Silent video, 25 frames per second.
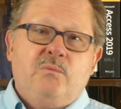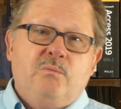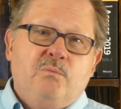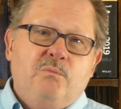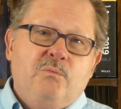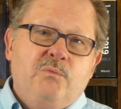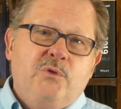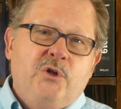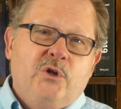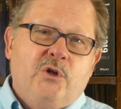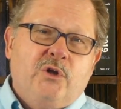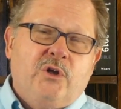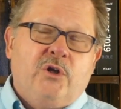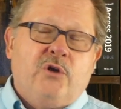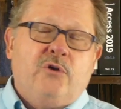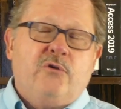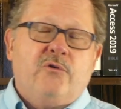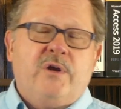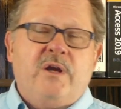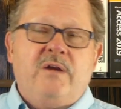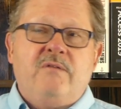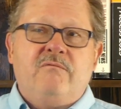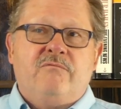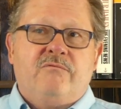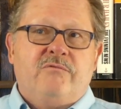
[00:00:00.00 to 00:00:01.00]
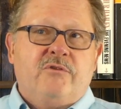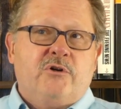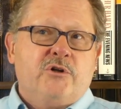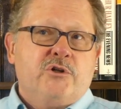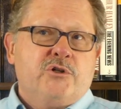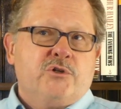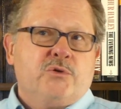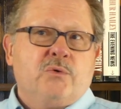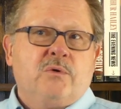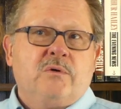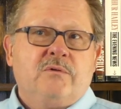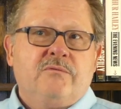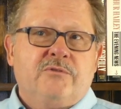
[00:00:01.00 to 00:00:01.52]
you can create
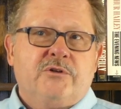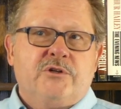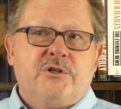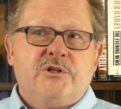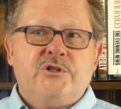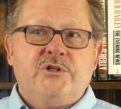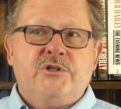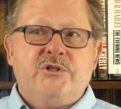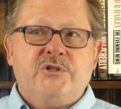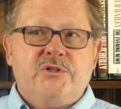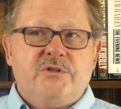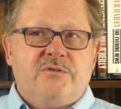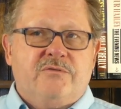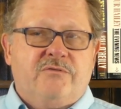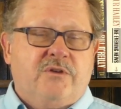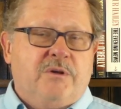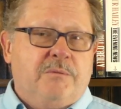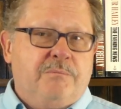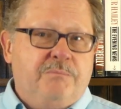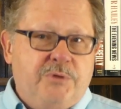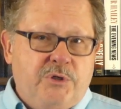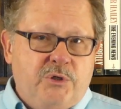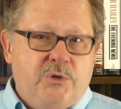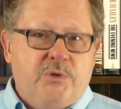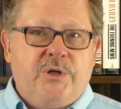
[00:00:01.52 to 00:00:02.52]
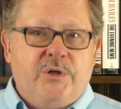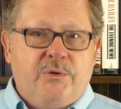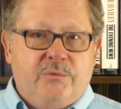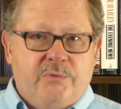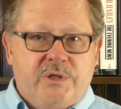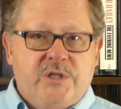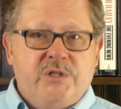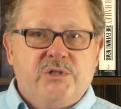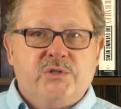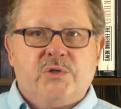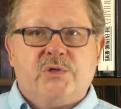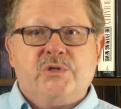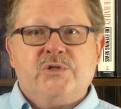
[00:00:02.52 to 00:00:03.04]
virtual versions of computing
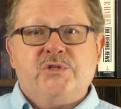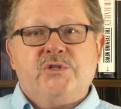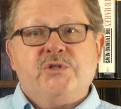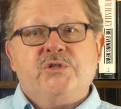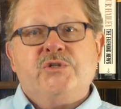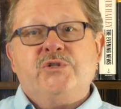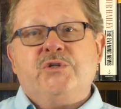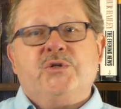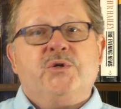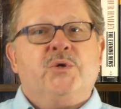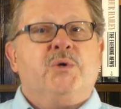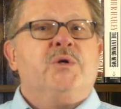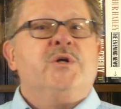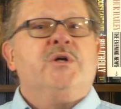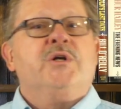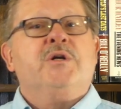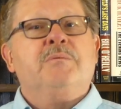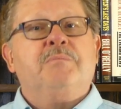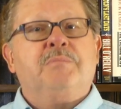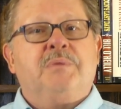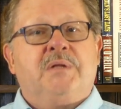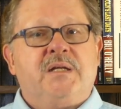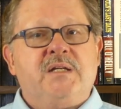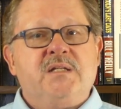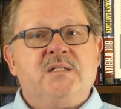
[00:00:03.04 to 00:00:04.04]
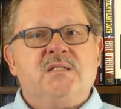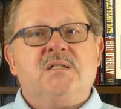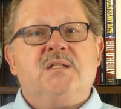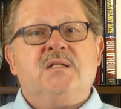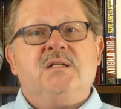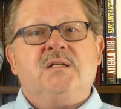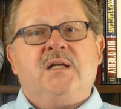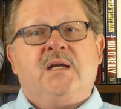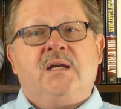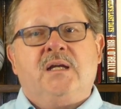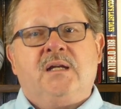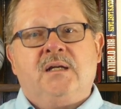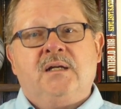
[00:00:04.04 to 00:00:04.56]
resources in order to place the
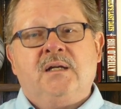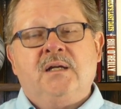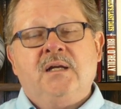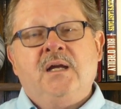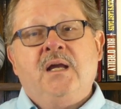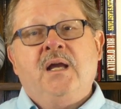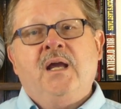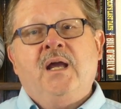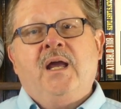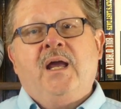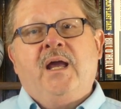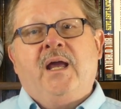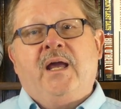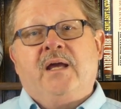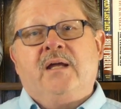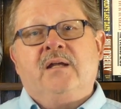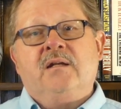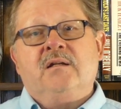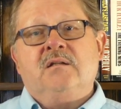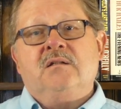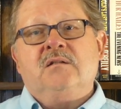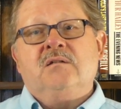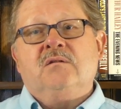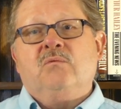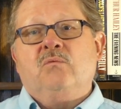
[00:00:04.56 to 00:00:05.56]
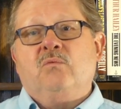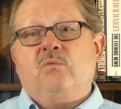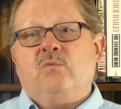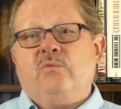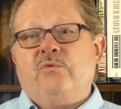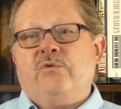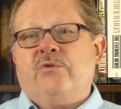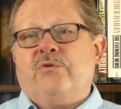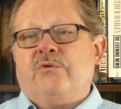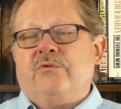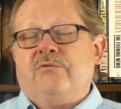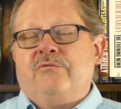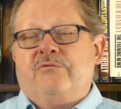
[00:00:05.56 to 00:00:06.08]
data. And
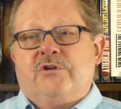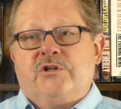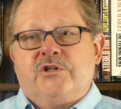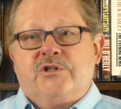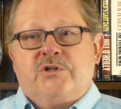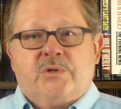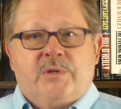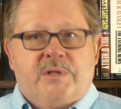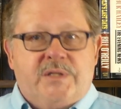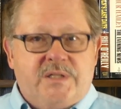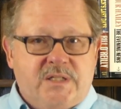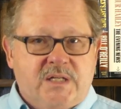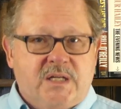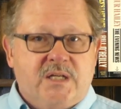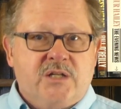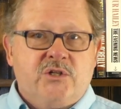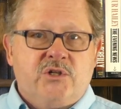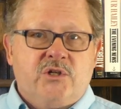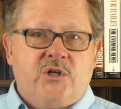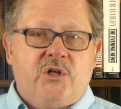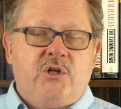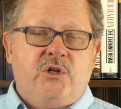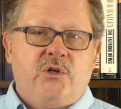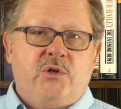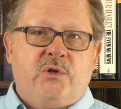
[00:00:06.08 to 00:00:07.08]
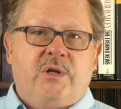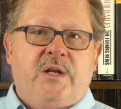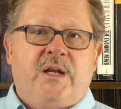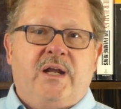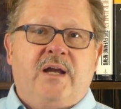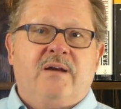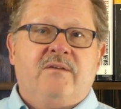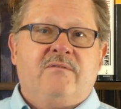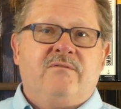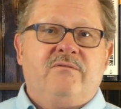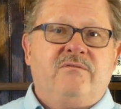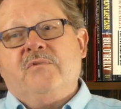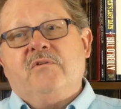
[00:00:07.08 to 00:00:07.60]
through virtualization, you can
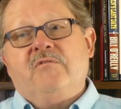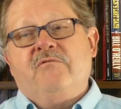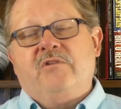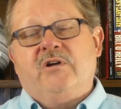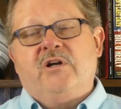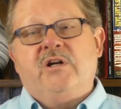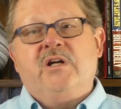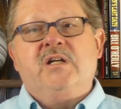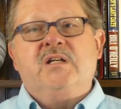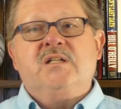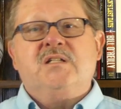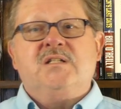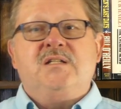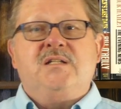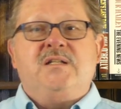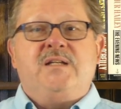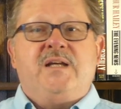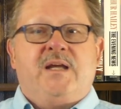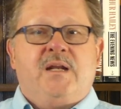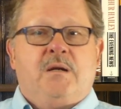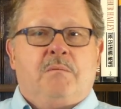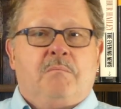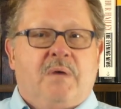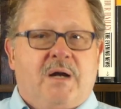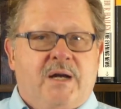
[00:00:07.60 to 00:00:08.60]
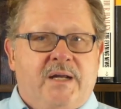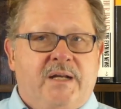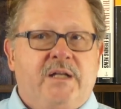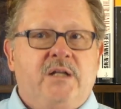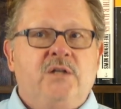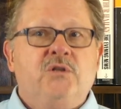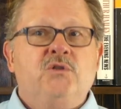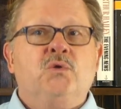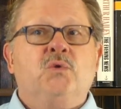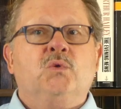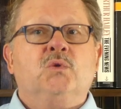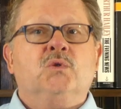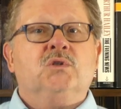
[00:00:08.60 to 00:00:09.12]
have various data mining
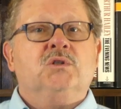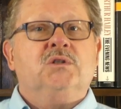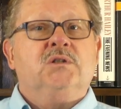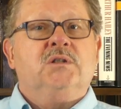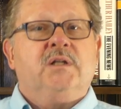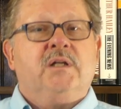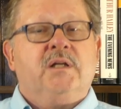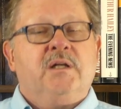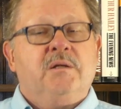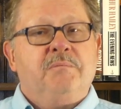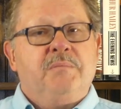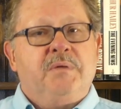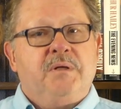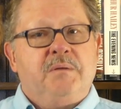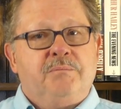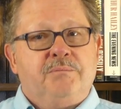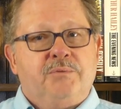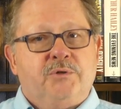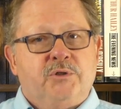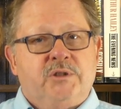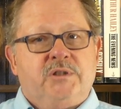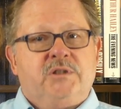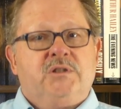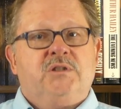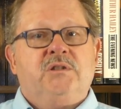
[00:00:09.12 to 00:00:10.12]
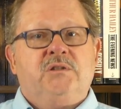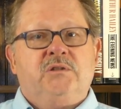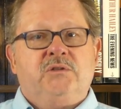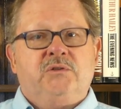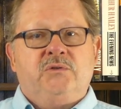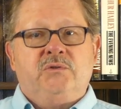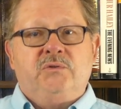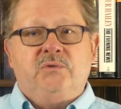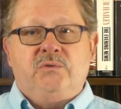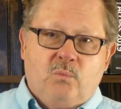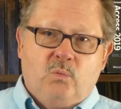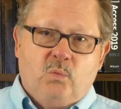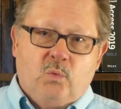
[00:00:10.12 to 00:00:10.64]
tools that can be put
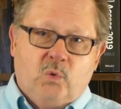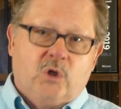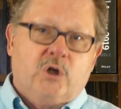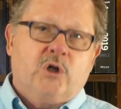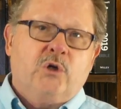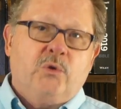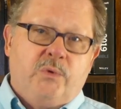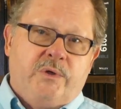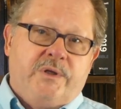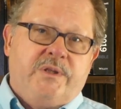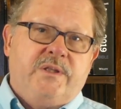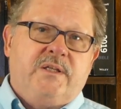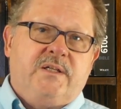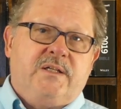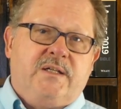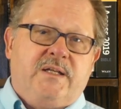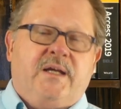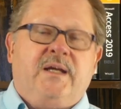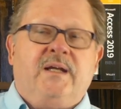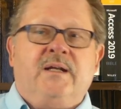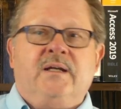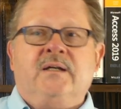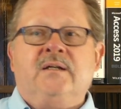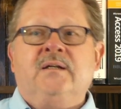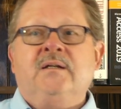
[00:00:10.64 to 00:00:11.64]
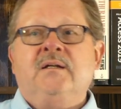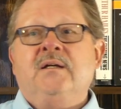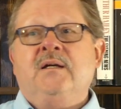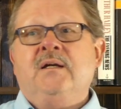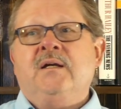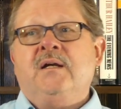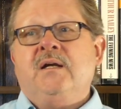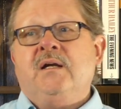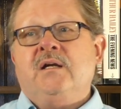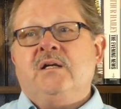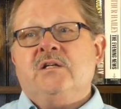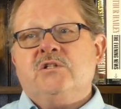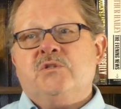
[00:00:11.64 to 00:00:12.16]
to work with the data,
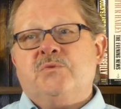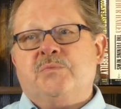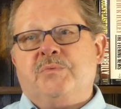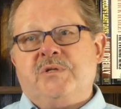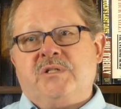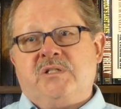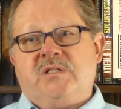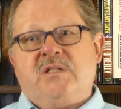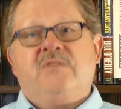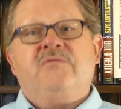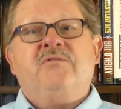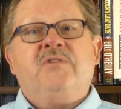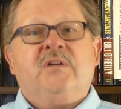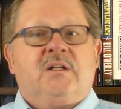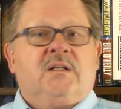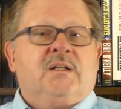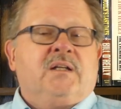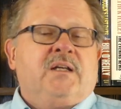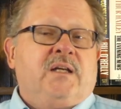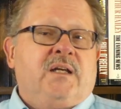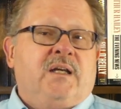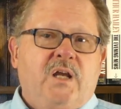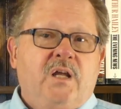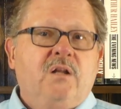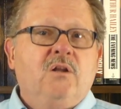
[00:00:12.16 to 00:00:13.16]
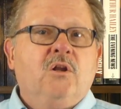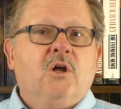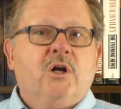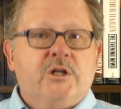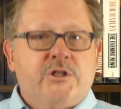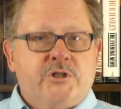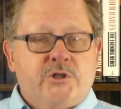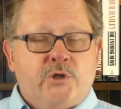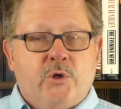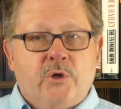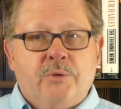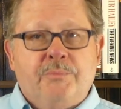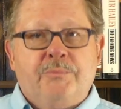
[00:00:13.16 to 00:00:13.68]
specifically in
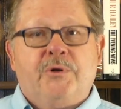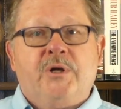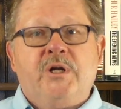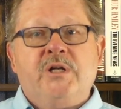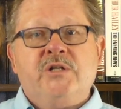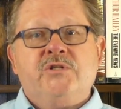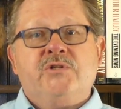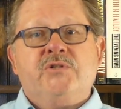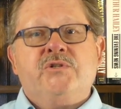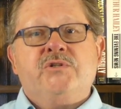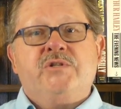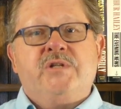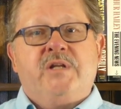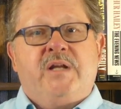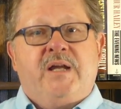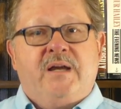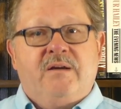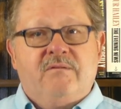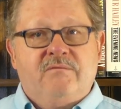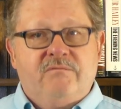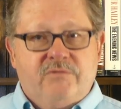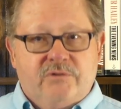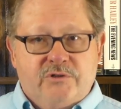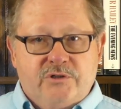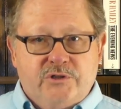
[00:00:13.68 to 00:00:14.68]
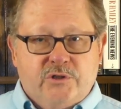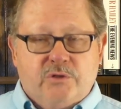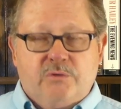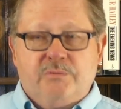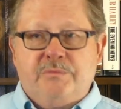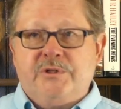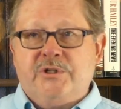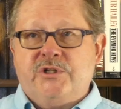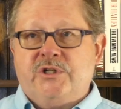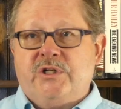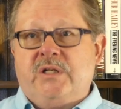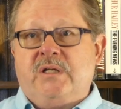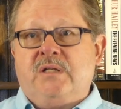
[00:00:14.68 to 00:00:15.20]
large corporations that have virtual
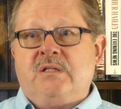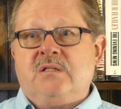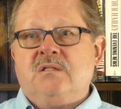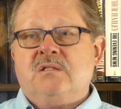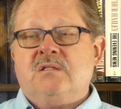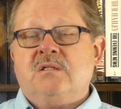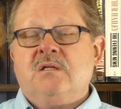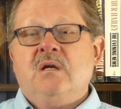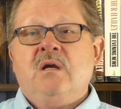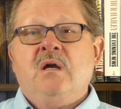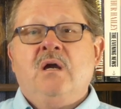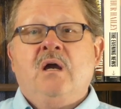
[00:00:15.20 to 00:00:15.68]
machines